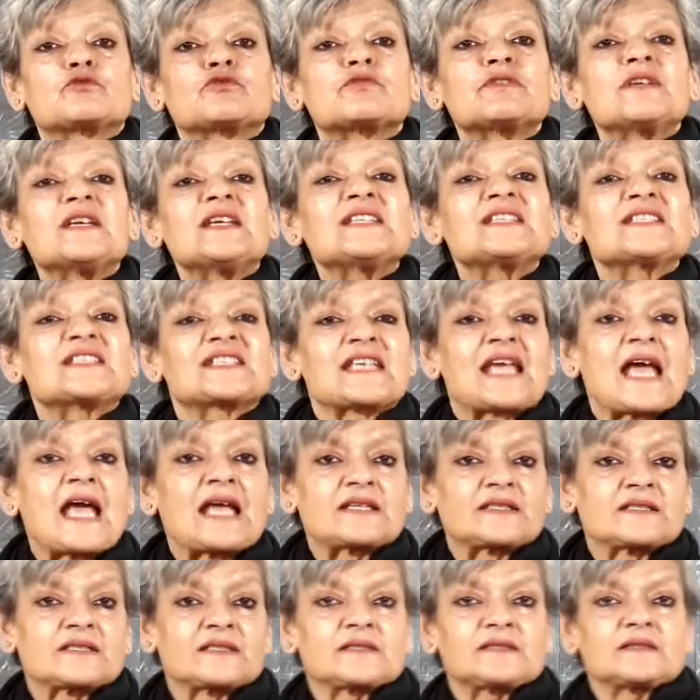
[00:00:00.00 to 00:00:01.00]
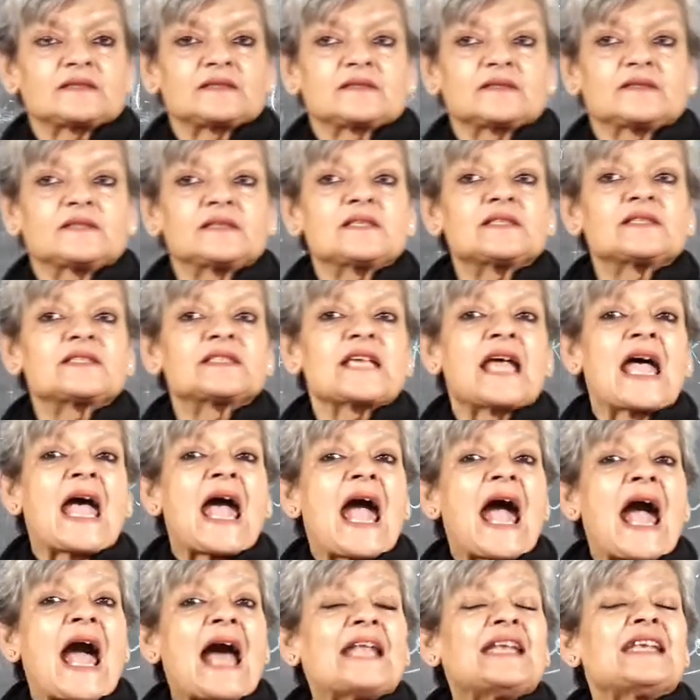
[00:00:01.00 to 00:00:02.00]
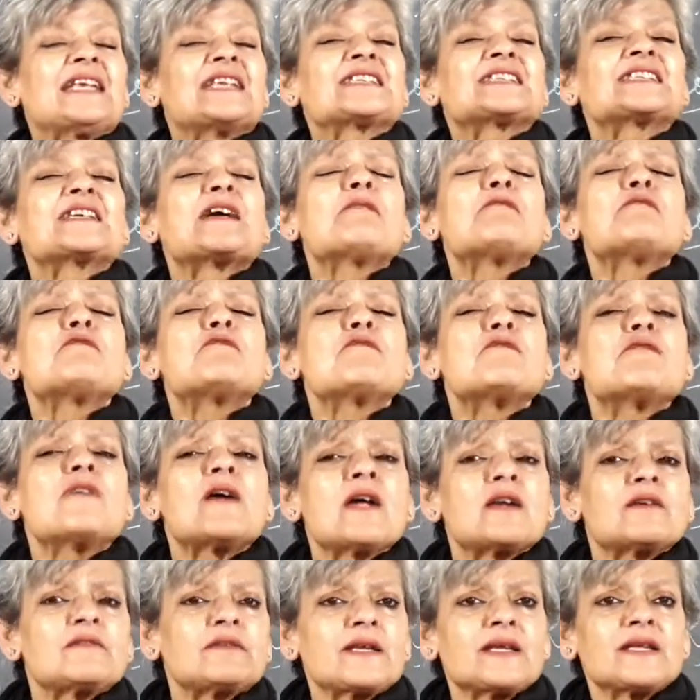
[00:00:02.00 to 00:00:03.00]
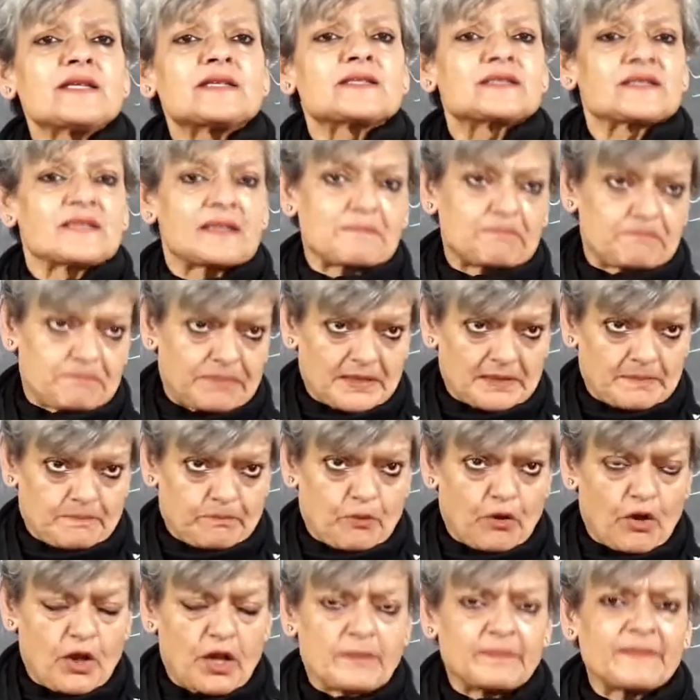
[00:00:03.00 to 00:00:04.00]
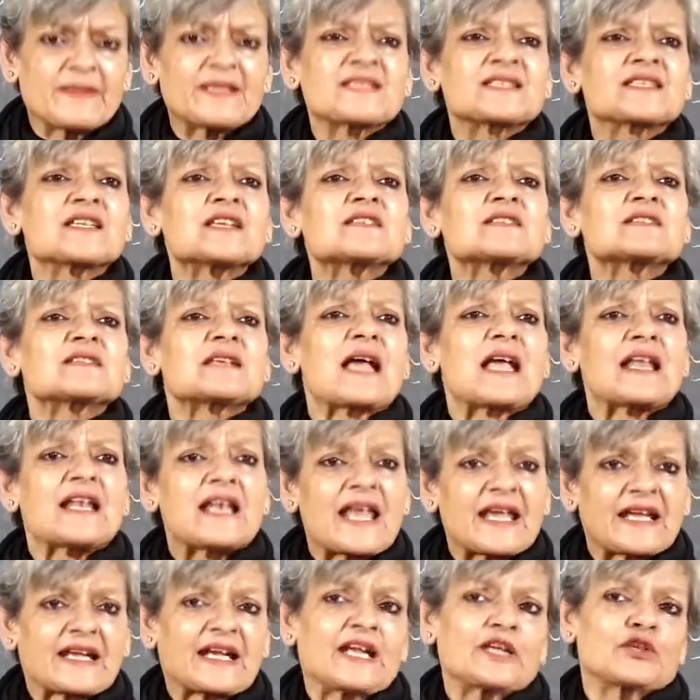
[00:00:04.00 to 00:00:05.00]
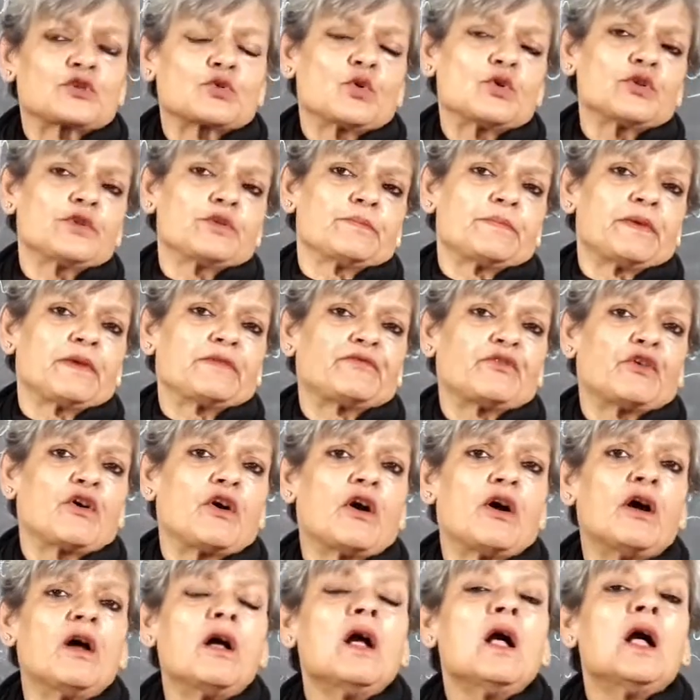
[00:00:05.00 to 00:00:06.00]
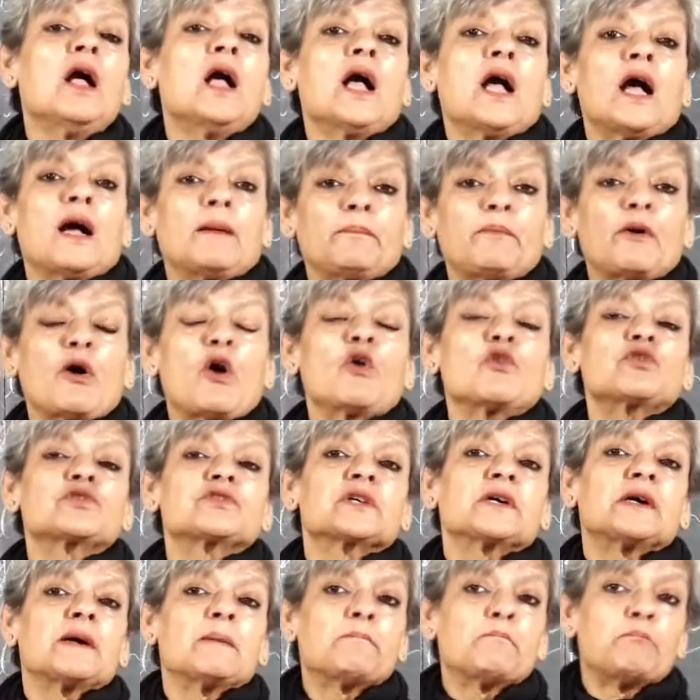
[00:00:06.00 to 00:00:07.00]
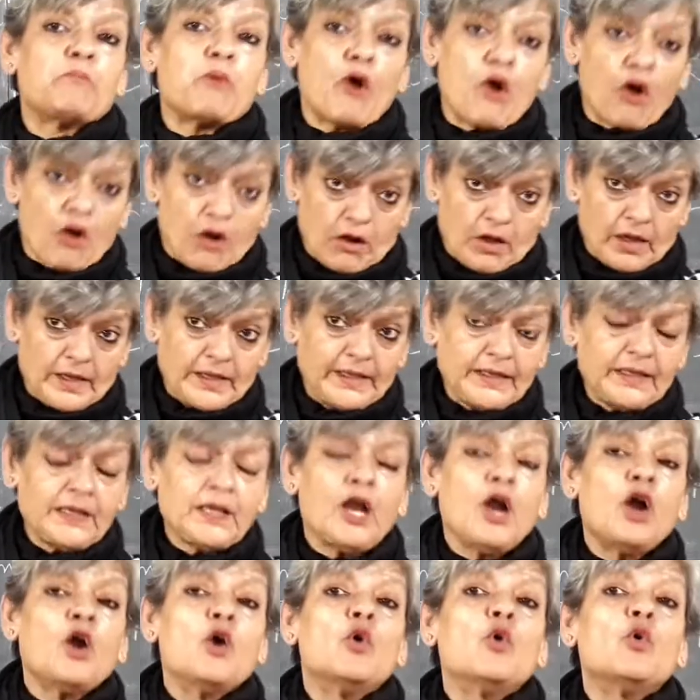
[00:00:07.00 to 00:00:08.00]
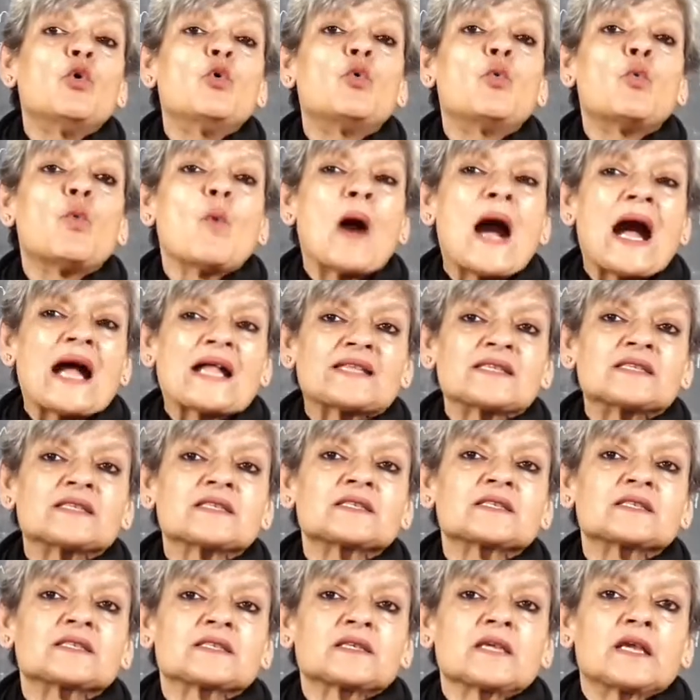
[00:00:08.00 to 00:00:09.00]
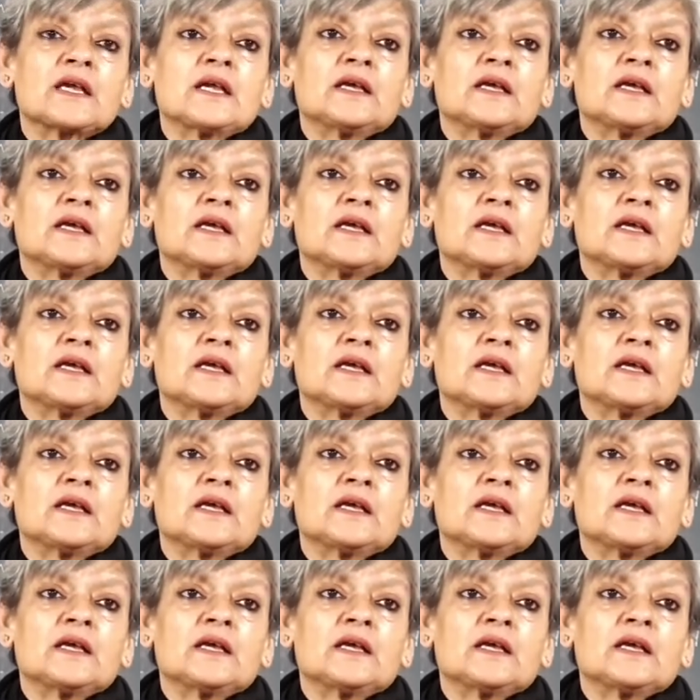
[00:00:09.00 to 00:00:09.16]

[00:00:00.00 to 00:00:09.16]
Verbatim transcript: Three stanzas, and it's a very simple poem. It's just, like I told you before, about a boy who once